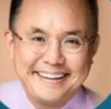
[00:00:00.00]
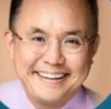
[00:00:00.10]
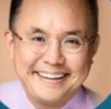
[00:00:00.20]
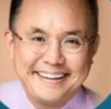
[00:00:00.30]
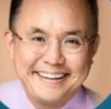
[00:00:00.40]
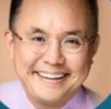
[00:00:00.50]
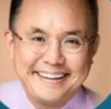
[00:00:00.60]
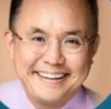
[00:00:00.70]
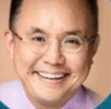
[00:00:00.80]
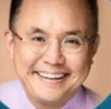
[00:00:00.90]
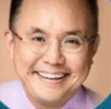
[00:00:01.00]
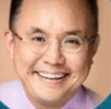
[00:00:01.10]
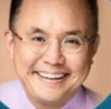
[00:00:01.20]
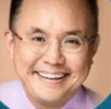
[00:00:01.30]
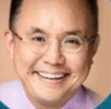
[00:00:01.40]

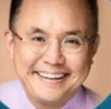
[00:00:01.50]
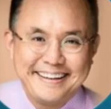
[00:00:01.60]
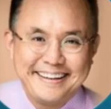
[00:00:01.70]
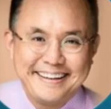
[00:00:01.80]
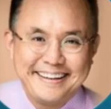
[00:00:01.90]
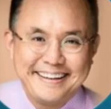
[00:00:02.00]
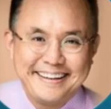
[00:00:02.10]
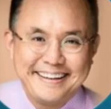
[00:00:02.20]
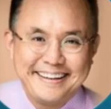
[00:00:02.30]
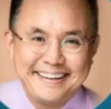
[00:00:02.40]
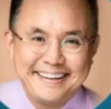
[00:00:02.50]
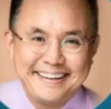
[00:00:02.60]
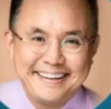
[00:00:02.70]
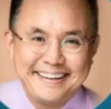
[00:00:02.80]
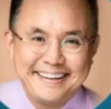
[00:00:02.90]

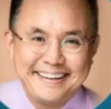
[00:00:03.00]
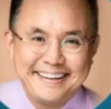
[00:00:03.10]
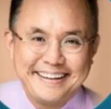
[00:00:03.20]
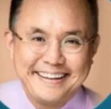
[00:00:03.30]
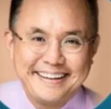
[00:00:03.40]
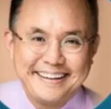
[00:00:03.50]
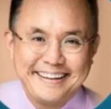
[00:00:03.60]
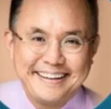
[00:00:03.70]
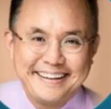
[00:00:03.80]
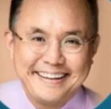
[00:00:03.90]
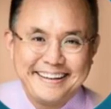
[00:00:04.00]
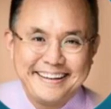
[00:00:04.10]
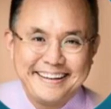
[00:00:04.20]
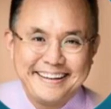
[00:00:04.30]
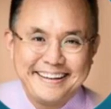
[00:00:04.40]

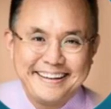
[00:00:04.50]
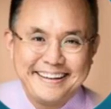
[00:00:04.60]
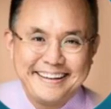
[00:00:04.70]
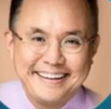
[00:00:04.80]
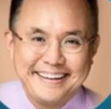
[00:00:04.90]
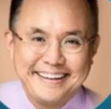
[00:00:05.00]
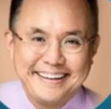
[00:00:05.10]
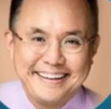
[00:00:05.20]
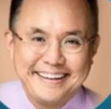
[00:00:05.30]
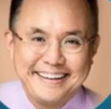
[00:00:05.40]
This is a still picture; no speech is visible.